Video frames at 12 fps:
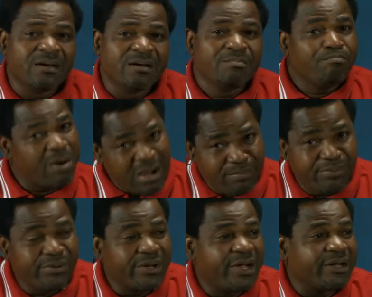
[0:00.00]

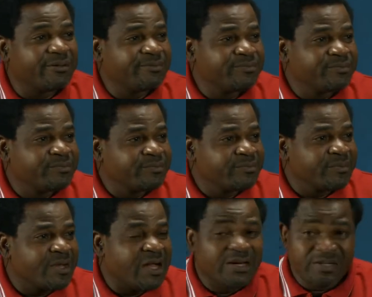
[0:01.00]
popular,
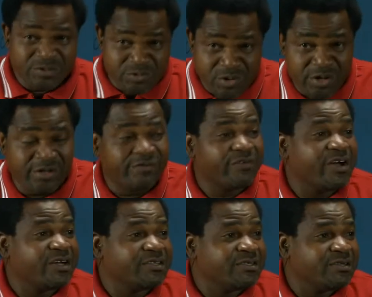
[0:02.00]
and then qualified.
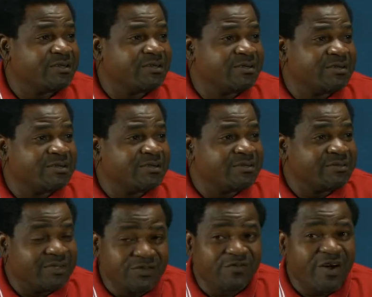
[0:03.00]

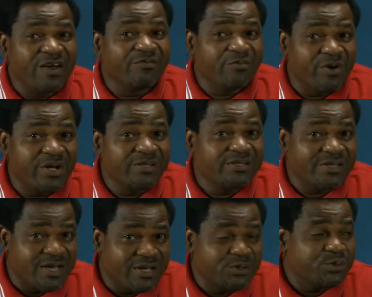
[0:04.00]
These 5 words,
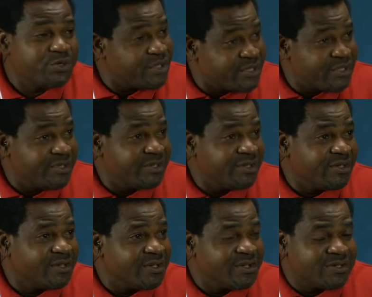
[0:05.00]
A to E,
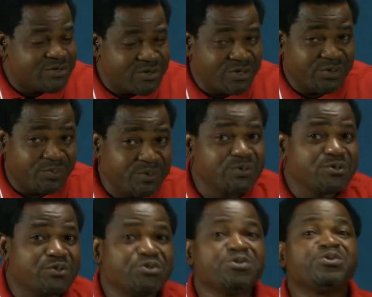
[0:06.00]
you're supposed to
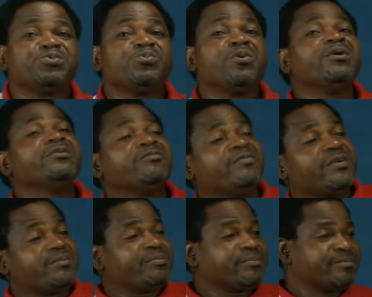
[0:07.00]
choose one of
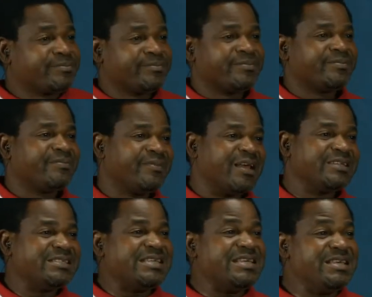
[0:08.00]
them that
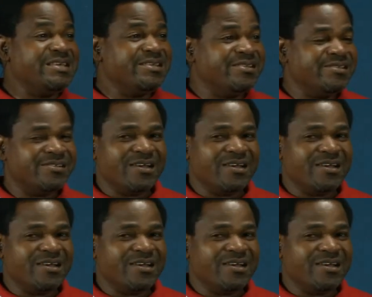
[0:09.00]
is